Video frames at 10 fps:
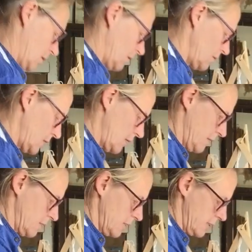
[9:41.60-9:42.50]
I need to
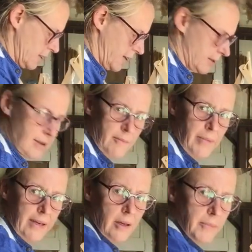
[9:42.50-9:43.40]
just tighten that
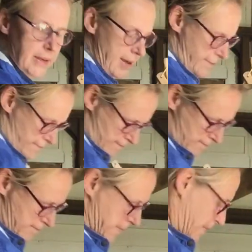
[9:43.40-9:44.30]
back up again.
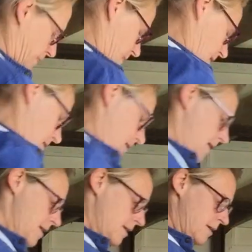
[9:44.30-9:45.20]

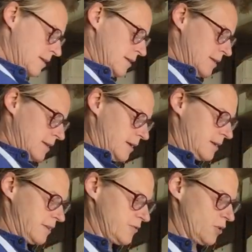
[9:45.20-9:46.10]
Okay.
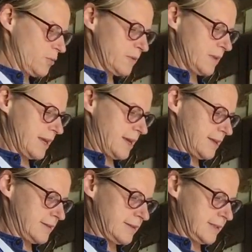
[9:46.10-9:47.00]
And I've got one of my
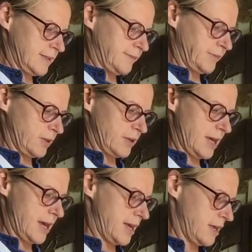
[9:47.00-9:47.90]
ends.
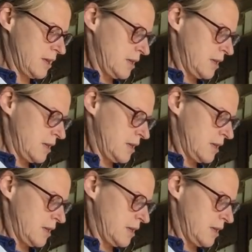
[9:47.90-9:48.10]
Okay.